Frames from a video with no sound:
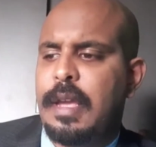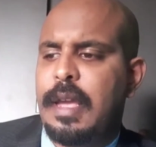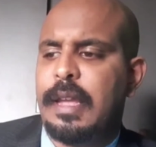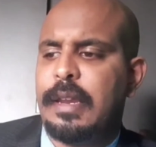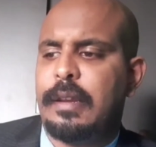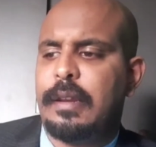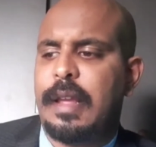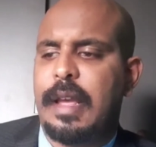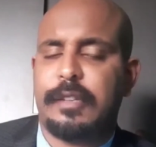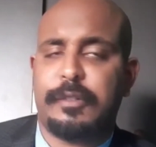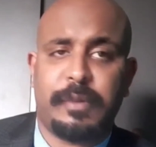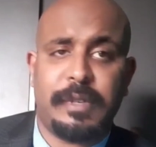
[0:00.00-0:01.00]
And
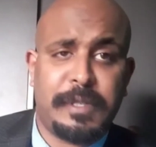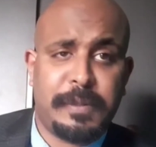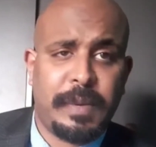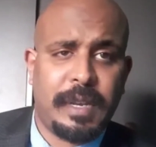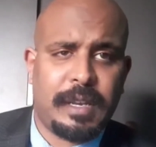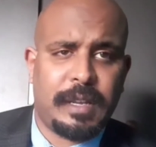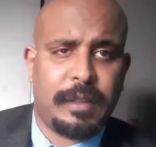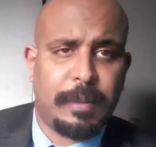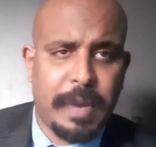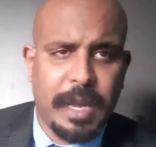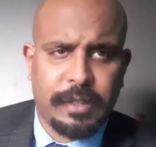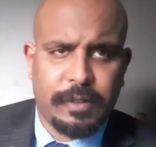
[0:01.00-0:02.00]
as we speak, in the
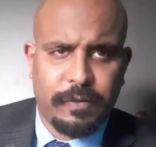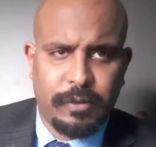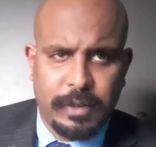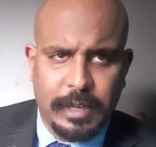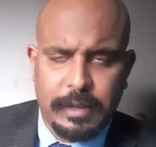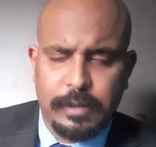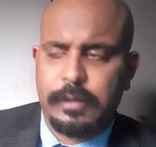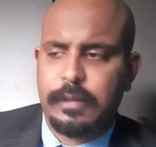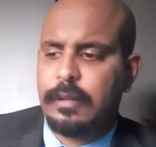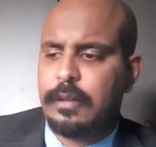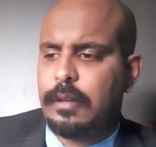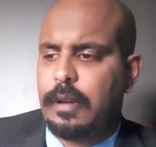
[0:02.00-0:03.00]
past few days,
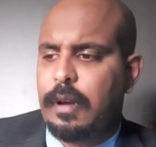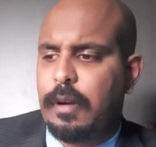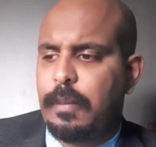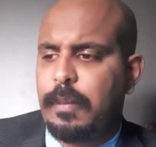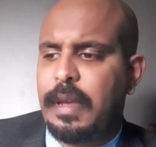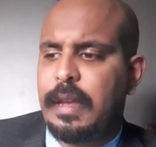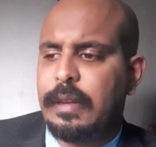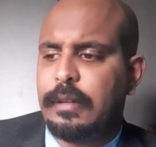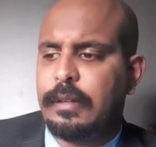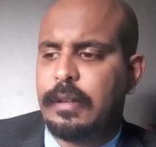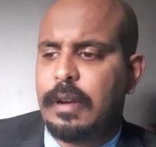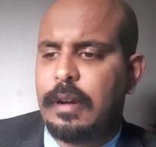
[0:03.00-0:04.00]

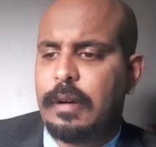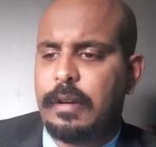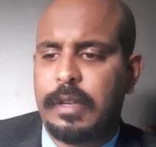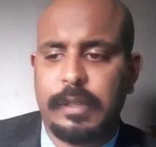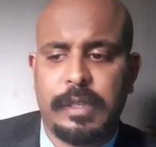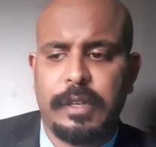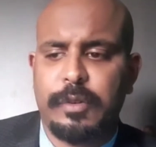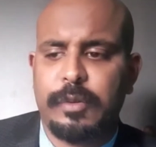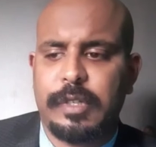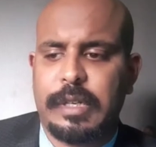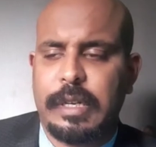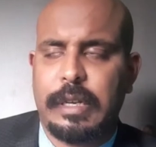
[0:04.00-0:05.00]
and
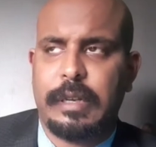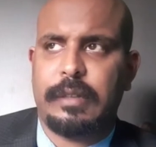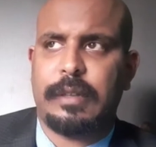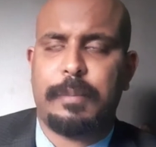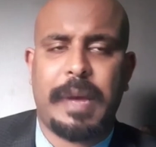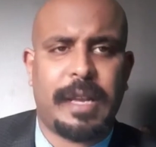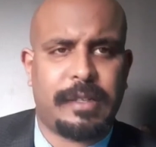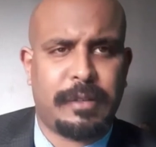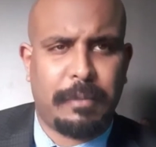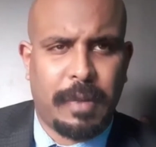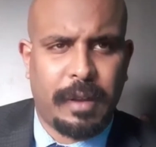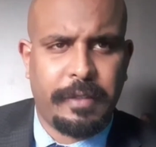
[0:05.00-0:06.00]
continuously in the past
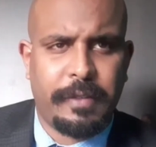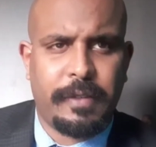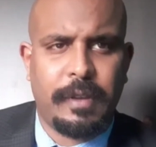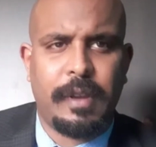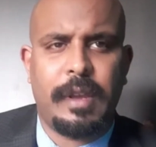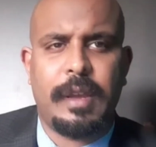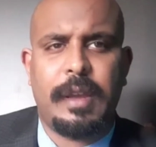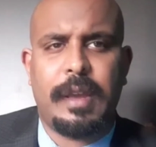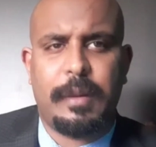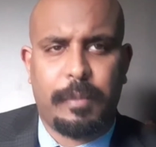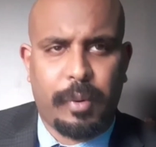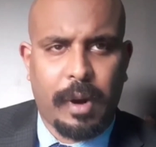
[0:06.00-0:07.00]
month
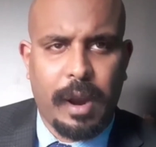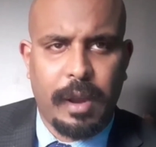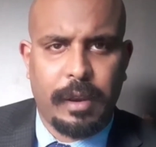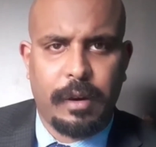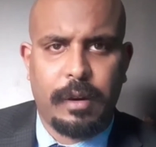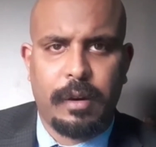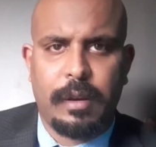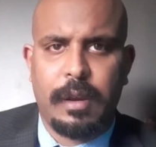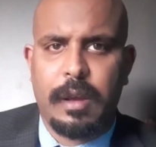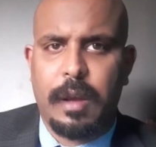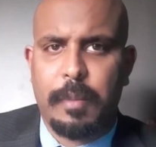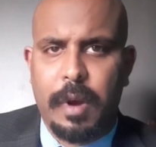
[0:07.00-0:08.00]
and prior,
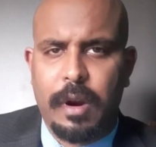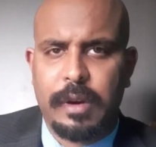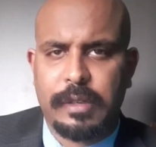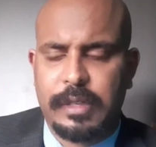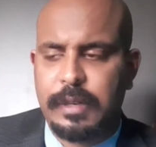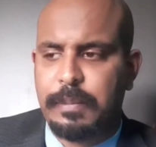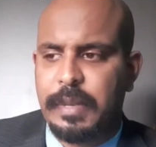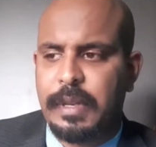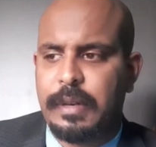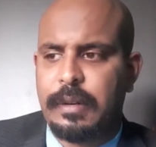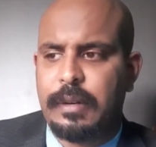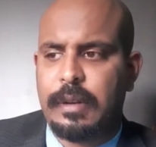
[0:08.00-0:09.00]
Amharas had
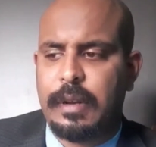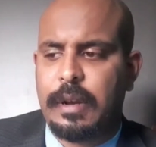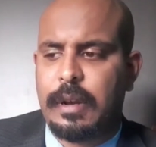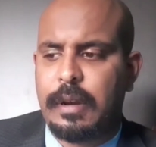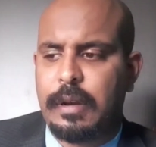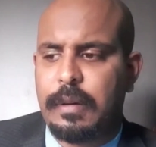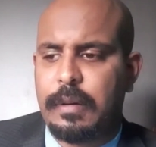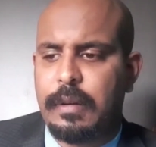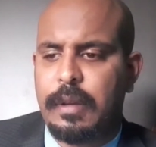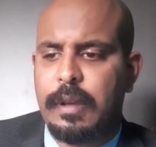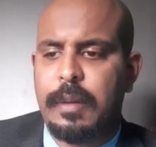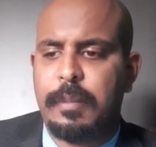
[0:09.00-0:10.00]
been
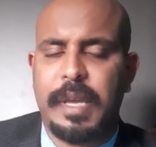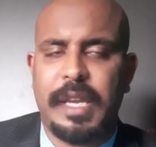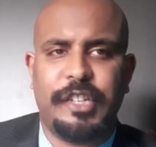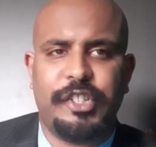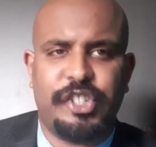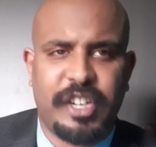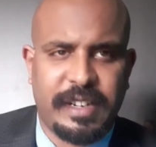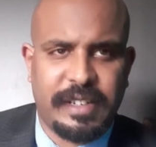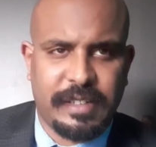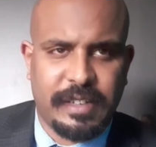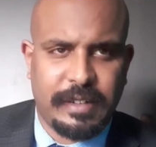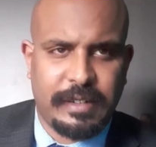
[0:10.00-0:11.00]
being
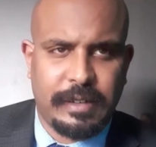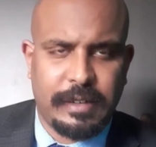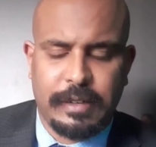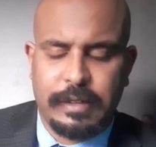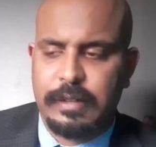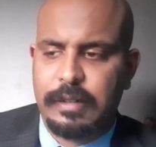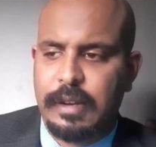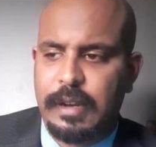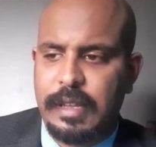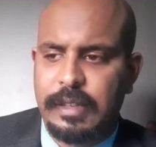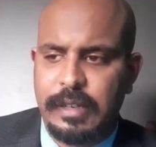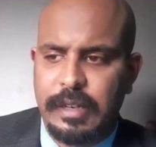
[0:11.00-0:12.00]
genocided and
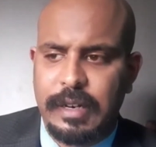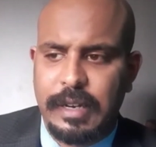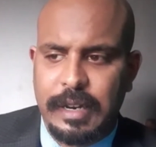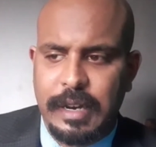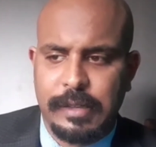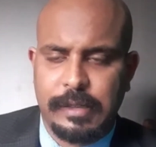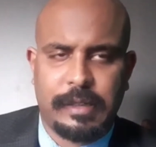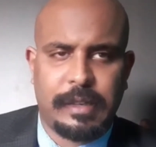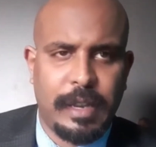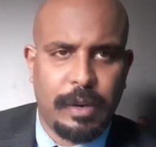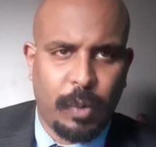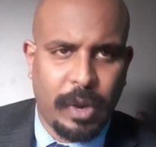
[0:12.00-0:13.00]
ethnically cleansed
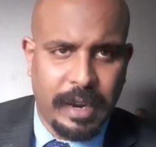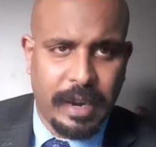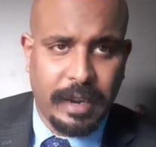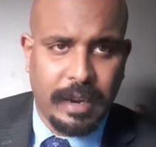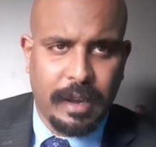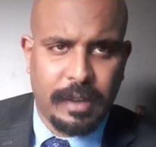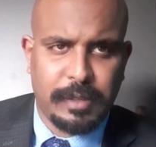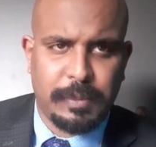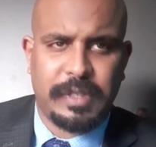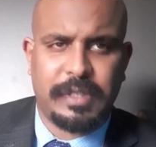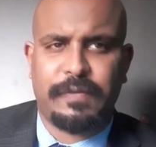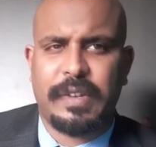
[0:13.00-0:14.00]
in Wallagga,
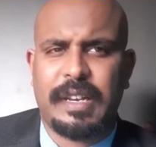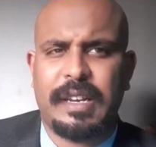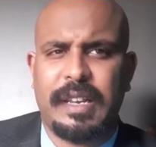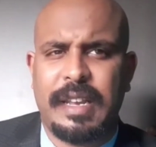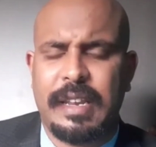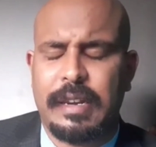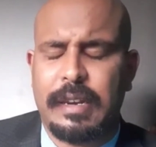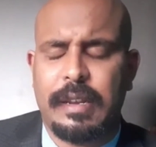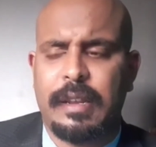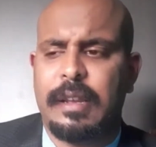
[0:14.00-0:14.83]
specifically in